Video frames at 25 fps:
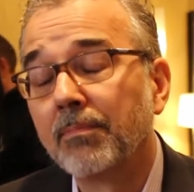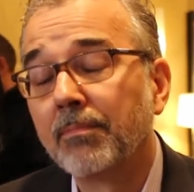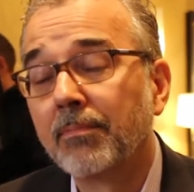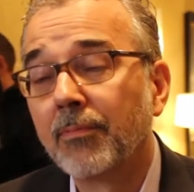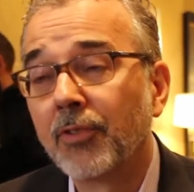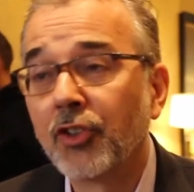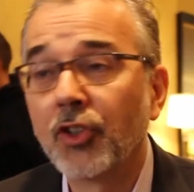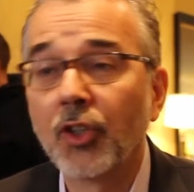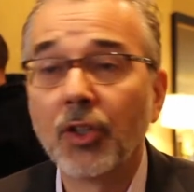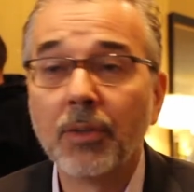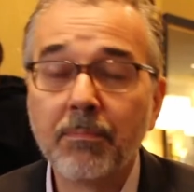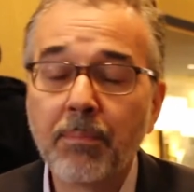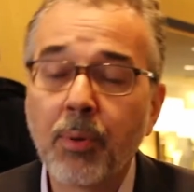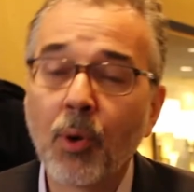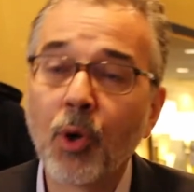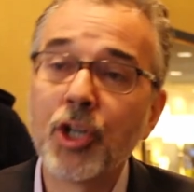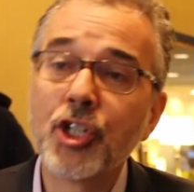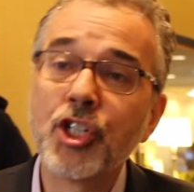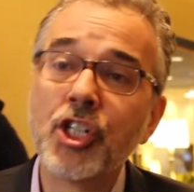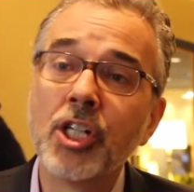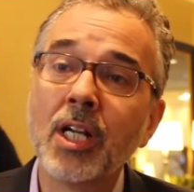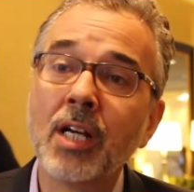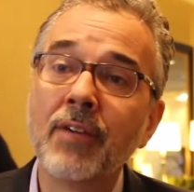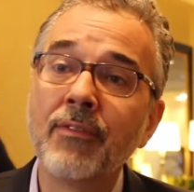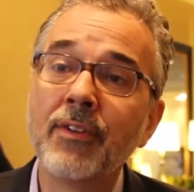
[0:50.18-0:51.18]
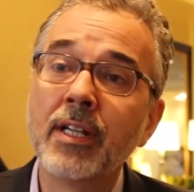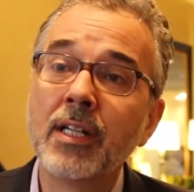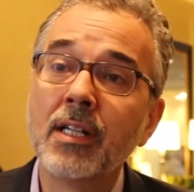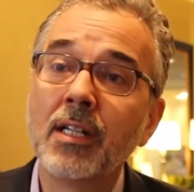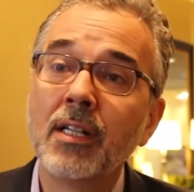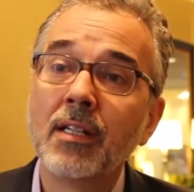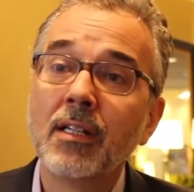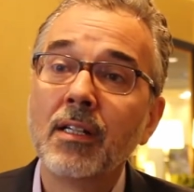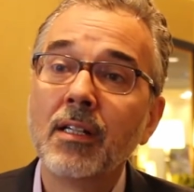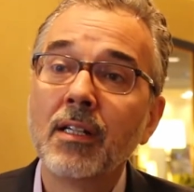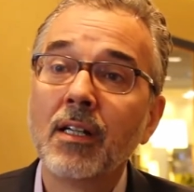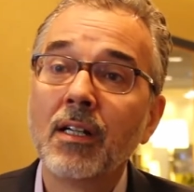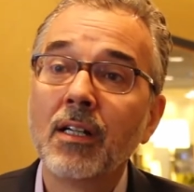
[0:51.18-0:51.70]
certain portion of it
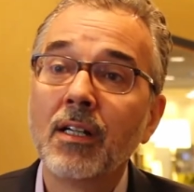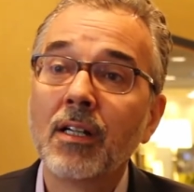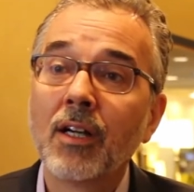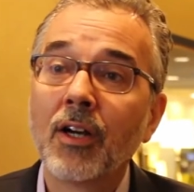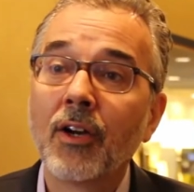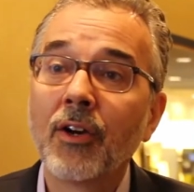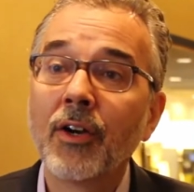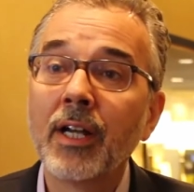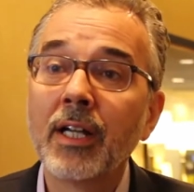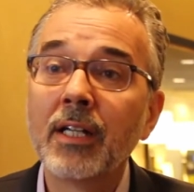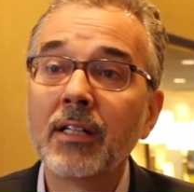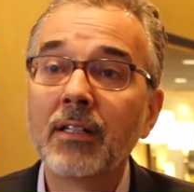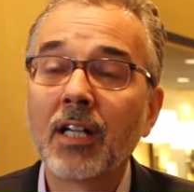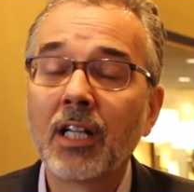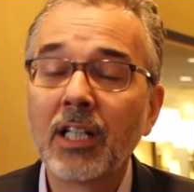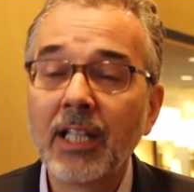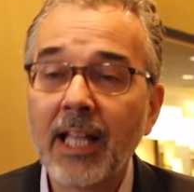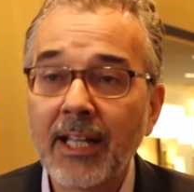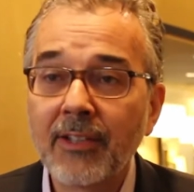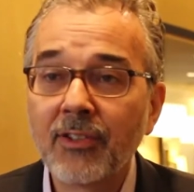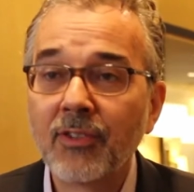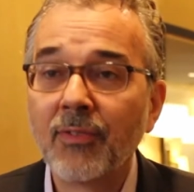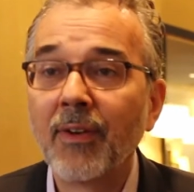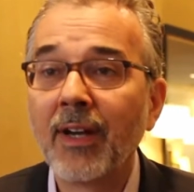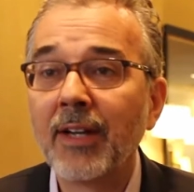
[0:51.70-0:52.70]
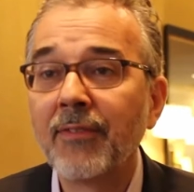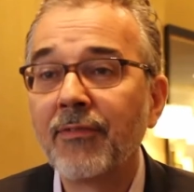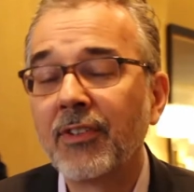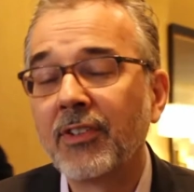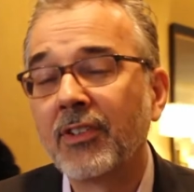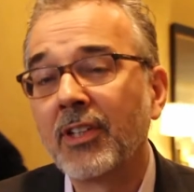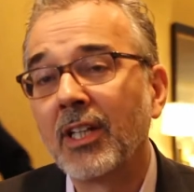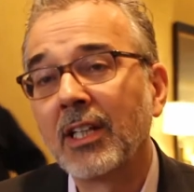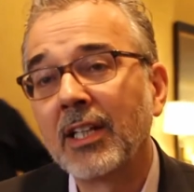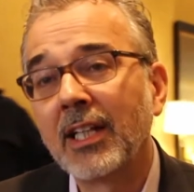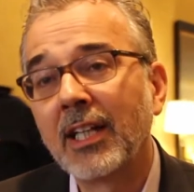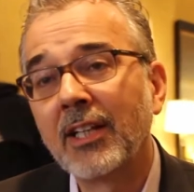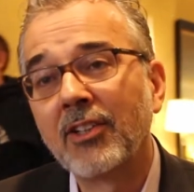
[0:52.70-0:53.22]
are in classified
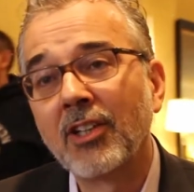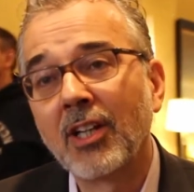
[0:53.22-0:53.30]
facilities